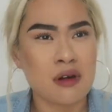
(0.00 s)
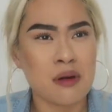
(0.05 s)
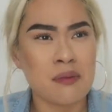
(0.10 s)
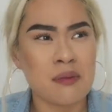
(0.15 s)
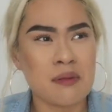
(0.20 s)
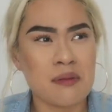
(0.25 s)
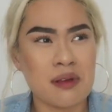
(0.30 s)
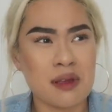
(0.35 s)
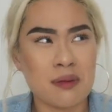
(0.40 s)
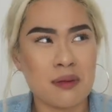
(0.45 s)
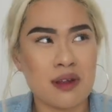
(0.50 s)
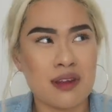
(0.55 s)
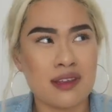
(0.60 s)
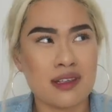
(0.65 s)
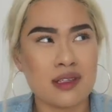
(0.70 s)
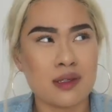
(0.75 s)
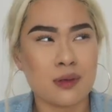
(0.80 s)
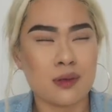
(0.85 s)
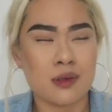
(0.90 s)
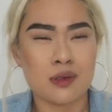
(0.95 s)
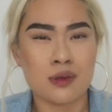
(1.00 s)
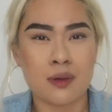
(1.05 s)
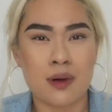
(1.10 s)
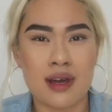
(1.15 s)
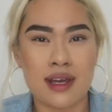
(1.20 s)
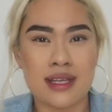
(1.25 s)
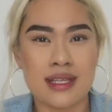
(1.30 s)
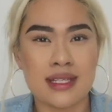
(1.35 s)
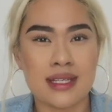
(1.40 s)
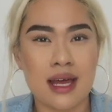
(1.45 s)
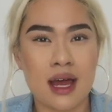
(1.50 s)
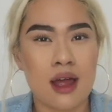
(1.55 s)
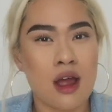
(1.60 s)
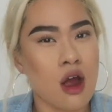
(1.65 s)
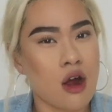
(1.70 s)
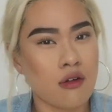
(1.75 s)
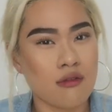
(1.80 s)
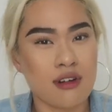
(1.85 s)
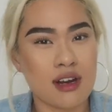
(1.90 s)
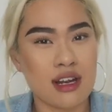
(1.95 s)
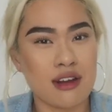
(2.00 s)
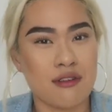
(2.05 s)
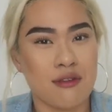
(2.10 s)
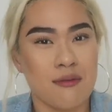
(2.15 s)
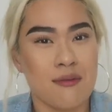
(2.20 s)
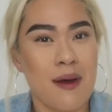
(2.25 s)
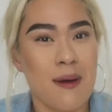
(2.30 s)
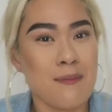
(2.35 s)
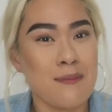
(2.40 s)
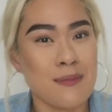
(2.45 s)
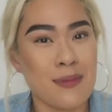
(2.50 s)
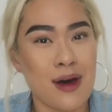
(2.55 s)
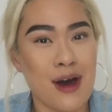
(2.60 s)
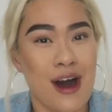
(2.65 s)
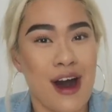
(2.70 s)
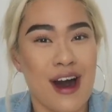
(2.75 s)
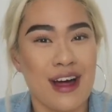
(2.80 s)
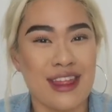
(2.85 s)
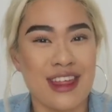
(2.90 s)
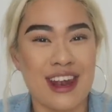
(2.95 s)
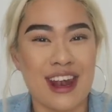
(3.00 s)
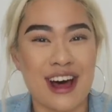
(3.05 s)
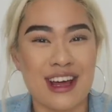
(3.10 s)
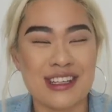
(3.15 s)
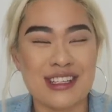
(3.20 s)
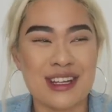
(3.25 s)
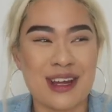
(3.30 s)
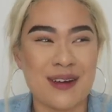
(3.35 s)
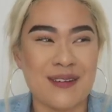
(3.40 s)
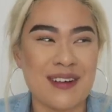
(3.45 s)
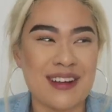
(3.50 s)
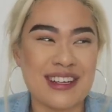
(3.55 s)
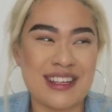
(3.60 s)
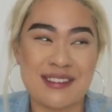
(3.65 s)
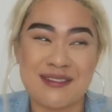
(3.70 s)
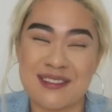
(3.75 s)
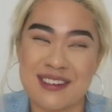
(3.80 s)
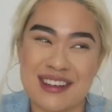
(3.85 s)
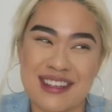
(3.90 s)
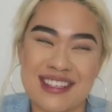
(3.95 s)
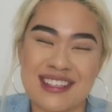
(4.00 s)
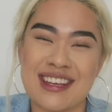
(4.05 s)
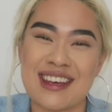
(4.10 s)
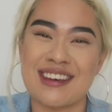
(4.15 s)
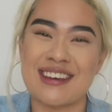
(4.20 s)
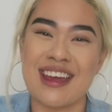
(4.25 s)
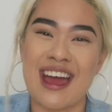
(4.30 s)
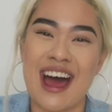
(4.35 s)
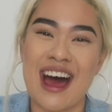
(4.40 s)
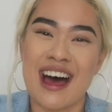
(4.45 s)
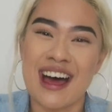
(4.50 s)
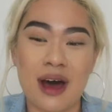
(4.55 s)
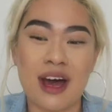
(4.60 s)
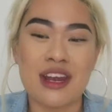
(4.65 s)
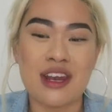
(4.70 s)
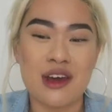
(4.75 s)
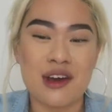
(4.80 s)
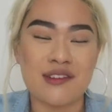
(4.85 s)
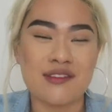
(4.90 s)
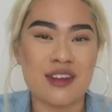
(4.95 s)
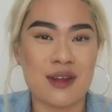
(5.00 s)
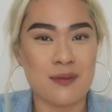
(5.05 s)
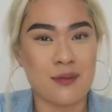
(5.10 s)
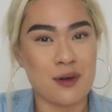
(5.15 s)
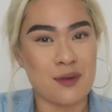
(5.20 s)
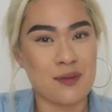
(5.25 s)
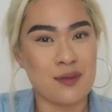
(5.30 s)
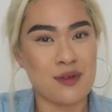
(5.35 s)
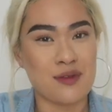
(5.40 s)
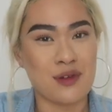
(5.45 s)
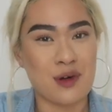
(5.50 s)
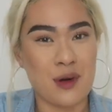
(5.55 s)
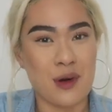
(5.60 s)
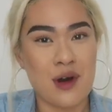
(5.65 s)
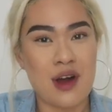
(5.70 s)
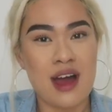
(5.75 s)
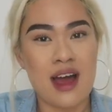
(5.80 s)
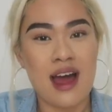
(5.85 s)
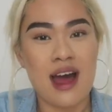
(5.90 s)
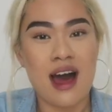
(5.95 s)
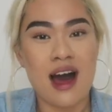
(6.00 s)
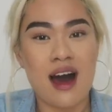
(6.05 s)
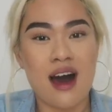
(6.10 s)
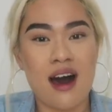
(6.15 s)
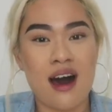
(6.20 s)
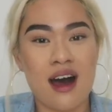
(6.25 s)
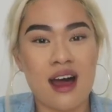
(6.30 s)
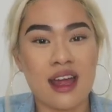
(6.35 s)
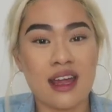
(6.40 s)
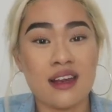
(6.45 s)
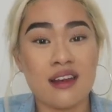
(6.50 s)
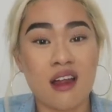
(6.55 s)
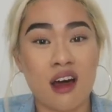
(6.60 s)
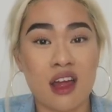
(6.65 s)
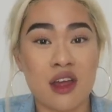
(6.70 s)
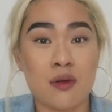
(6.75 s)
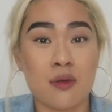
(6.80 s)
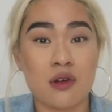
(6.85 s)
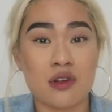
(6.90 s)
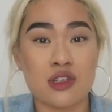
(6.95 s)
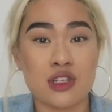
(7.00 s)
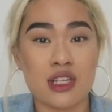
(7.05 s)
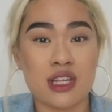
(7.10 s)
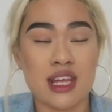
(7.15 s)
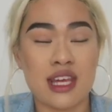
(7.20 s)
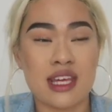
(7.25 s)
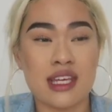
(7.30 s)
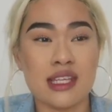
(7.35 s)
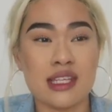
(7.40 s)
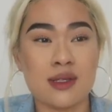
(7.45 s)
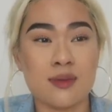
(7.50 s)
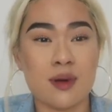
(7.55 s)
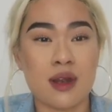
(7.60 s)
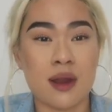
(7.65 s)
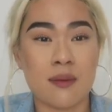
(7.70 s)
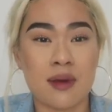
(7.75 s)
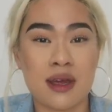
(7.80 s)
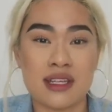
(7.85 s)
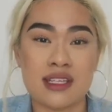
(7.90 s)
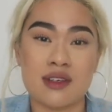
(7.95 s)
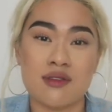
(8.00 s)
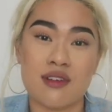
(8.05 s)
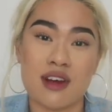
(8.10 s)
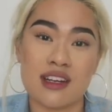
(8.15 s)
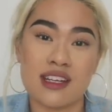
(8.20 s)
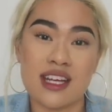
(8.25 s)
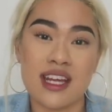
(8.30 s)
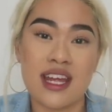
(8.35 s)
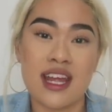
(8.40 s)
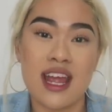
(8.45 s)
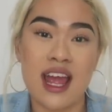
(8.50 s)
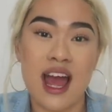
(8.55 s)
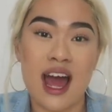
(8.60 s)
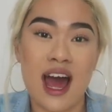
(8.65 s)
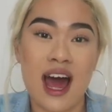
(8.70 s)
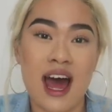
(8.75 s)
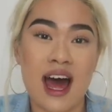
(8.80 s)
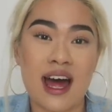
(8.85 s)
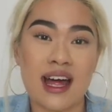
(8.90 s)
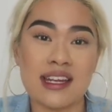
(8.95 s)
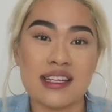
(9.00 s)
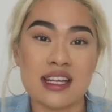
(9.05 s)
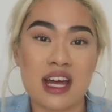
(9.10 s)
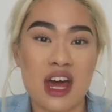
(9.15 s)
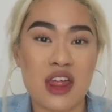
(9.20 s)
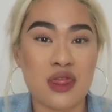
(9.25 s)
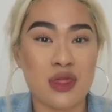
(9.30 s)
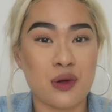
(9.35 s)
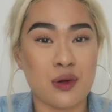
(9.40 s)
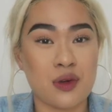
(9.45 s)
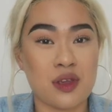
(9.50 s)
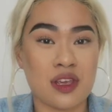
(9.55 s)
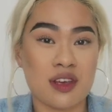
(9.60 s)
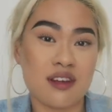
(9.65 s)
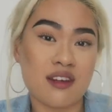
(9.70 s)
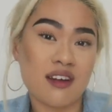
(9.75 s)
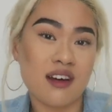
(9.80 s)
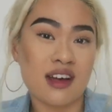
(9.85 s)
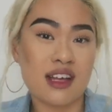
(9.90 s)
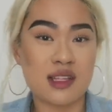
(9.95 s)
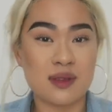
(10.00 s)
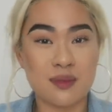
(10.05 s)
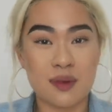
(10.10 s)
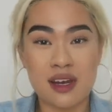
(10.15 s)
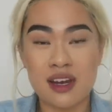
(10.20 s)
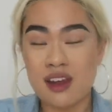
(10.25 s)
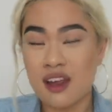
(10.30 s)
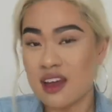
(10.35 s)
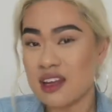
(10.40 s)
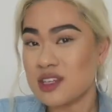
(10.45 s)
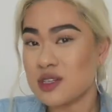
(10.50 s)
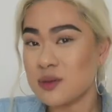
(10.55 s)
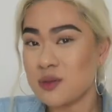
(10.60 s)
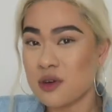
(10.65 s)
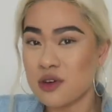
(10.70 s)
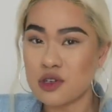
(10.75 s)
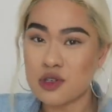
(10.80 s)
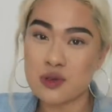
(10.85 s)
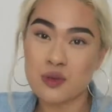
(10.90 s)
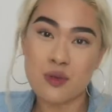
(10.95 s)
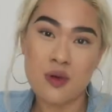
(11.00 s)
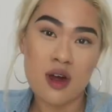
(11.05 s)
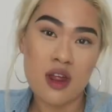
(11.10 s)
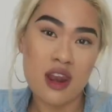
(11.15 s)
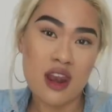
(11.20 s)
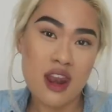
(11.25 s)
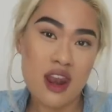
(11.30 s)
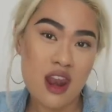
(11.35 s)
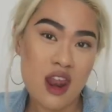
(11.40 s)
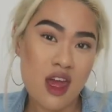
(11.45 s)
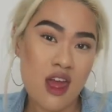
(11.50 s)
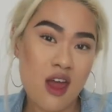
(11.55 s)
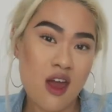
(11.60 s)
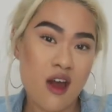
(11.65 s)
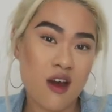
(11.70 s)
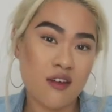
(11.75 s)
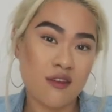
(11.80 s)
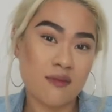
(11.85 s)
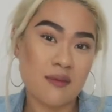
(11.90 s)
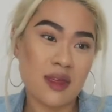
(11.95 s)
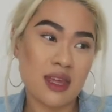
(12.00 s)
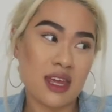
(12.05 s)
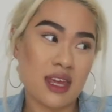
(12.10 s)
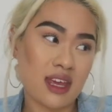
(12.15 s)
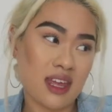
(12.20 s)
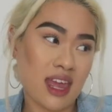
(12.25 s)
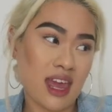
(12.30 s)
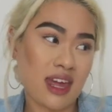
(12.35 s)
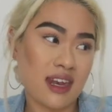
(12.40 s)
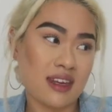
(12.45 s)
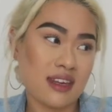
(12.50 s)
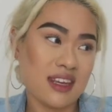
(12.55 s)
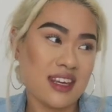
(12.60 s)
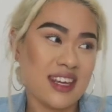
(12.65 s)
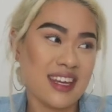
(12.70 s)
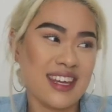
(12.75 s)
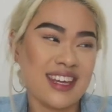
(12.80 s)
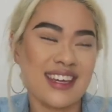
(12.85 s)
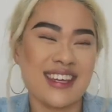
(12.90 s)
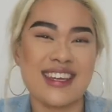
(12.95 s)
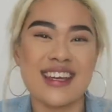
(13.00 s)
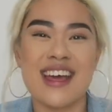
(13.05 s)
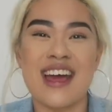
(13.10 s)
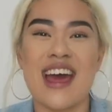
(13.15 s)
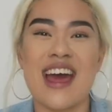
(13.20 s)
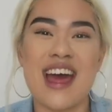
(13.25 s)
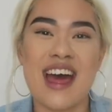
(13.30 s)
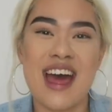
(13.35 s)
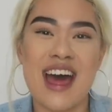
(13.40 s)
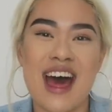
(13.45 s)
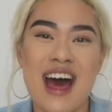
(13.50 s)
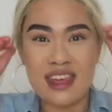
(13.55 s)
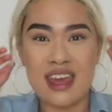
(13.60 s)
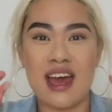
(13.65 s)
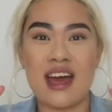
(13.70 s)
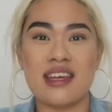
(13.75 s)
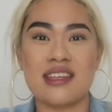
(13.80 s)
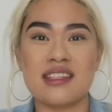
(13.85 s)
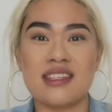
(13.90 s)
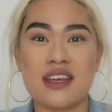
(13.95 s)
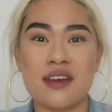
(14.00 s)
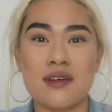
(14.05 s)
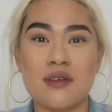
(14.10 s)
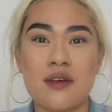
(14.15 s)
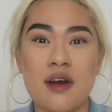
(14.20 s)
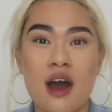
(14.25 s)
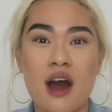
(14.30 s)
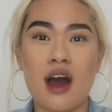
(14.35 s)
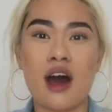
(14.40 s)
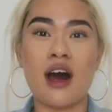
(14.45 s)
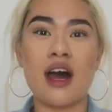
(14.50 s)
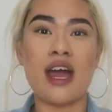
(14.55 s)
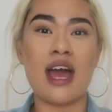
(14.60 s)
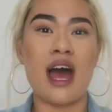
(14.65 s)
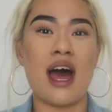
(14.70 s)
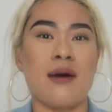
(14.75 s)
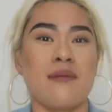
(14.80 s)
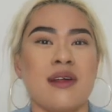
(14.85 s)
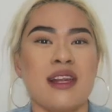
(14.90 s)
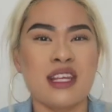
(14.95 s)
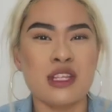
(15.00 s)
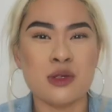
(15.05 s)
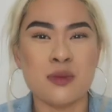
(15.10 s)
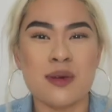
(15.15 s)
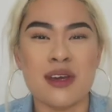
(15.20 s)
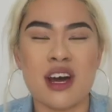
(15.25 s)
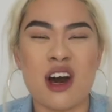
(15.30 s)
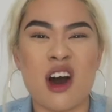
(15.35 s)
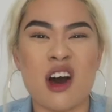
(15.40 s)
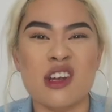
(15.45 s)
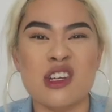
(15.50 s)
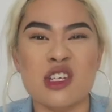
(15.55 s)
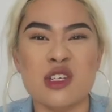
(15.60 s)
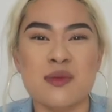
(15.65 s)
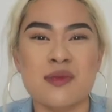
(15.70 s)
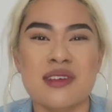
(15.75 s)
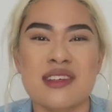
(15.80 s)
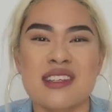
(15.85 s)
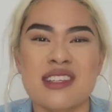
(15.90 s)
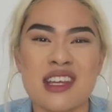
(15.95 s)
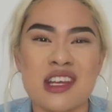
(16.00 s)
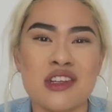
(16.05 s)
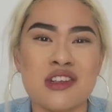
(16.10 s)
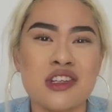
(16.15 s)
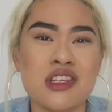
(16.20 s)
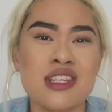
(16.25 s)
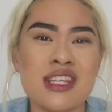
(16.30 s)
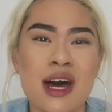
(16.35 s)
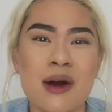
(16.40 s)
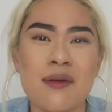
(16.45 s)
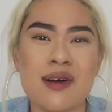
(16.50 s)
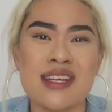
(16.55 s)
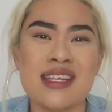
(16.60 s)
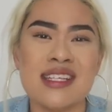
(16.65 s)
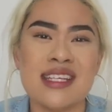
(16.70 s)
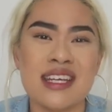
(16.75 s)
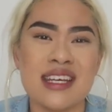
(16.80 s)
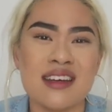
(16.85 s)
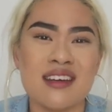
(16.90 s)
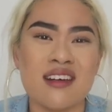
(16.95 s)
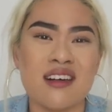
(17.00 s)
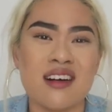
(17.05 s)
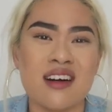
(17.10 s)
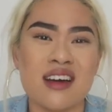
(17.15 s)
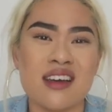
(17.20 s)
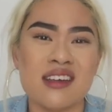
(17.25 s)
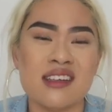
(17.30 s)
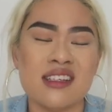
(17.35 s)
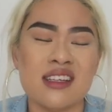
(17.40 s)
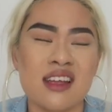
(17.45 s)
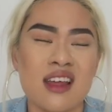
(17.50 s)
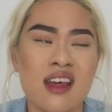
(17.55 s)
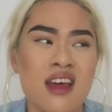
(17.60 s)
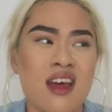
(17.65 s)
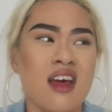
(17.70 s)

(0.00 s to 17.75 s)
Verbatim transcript: Probably once or twice. I can't really remember the last time I did one, so yeah. But I know I've done one before. I like watching these when I'm getting ready, and I thought you guys might like to watch one of me again. Yeah, so I am a little bit hunched because that's just how I sit, guys.